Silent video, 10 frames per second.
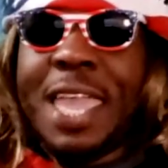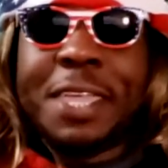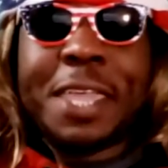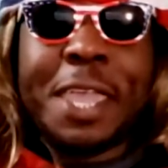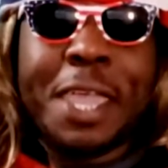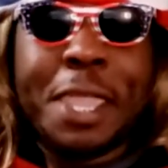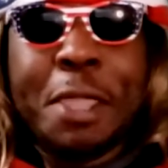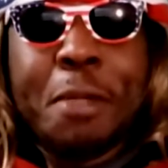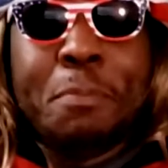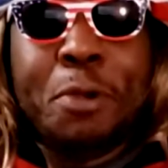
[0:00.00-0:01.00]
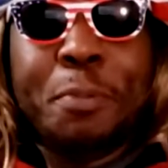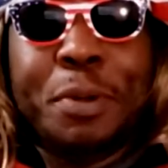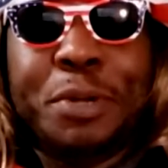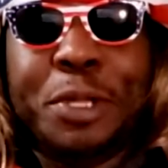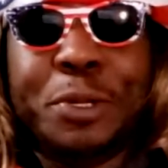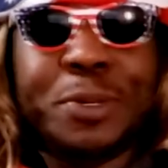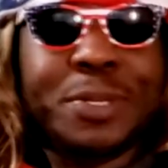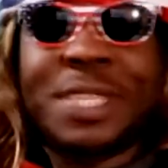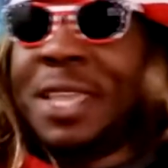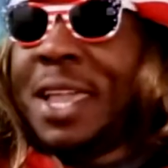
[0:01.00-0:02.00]
aka boo boo
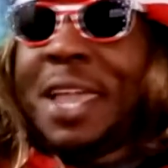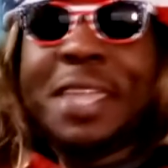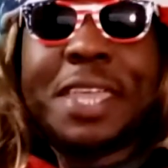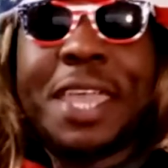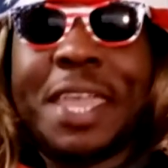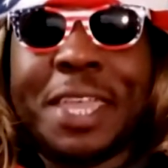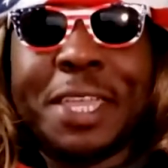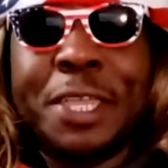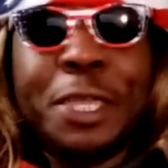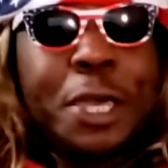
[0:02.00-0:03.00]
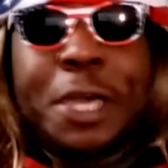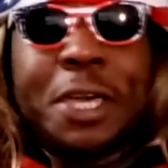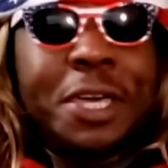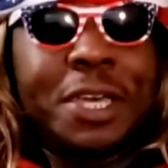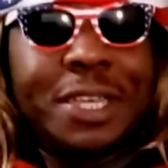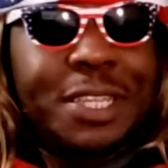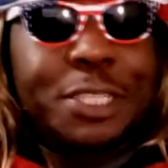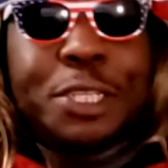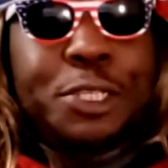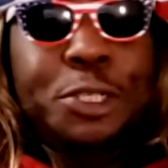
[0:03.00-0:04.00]
news, aka
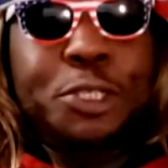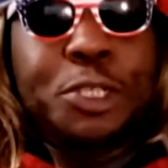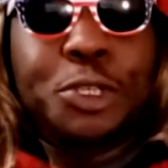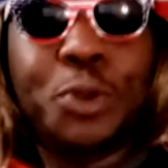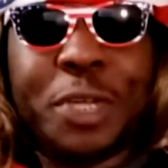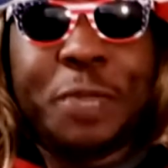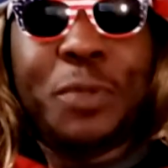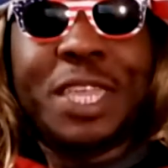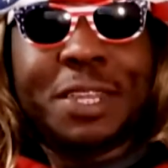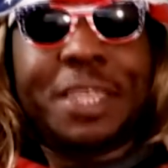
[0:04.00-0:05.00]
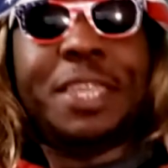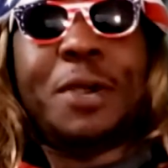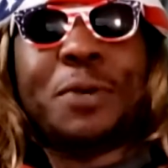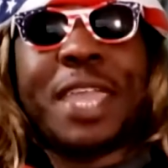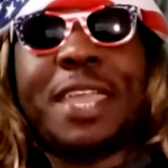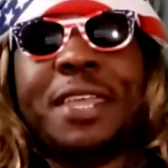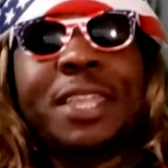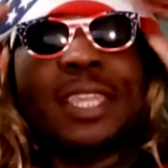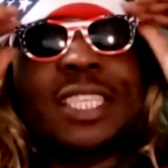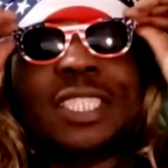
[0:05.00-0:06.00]
the, the Dookie Weekly. Okay,
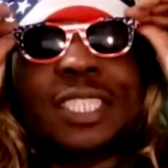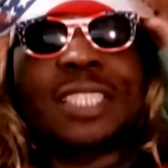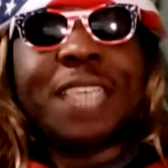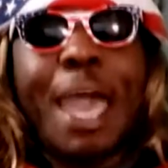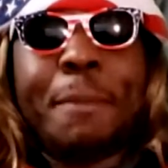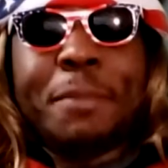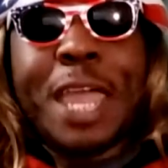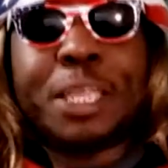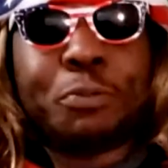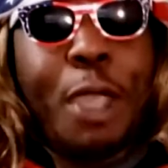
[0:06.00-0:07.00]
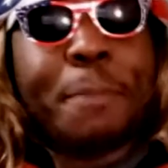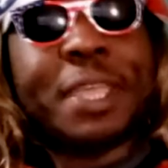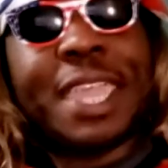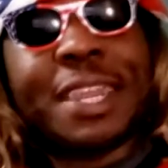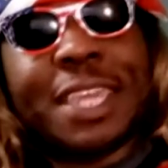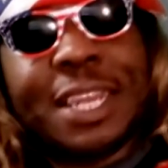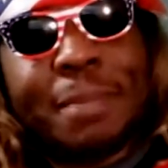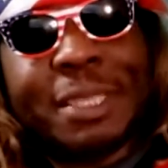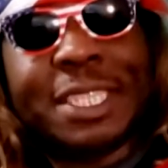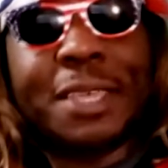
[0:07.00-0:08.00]
this is the top notch propaganda, and
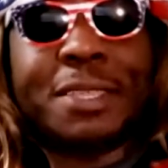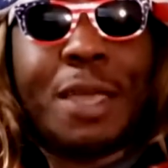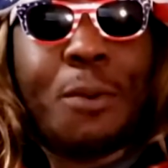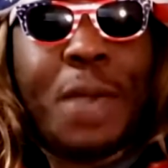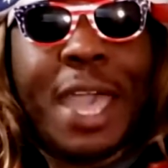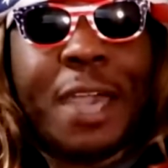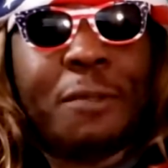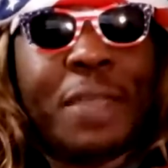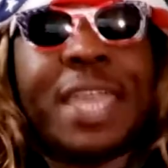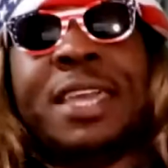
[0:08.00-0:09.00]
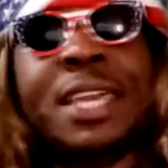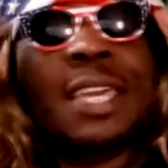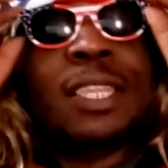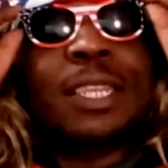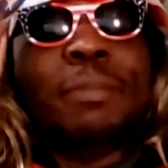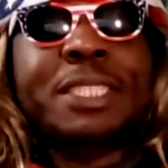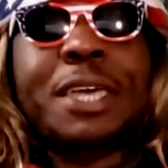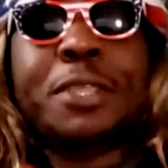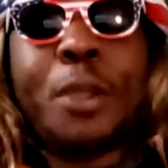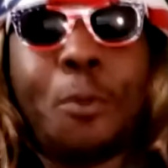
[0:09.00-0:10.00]
let me tell y'all why. All right, let me
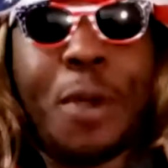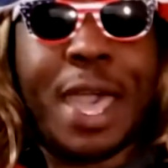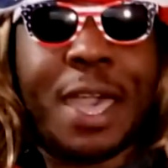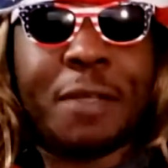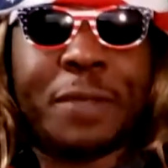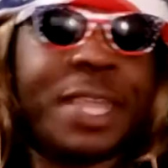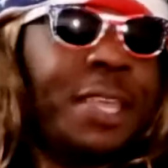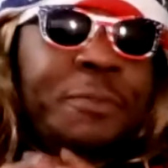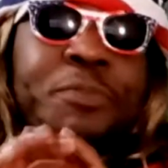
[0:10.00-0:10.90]
tell y'all why. All right,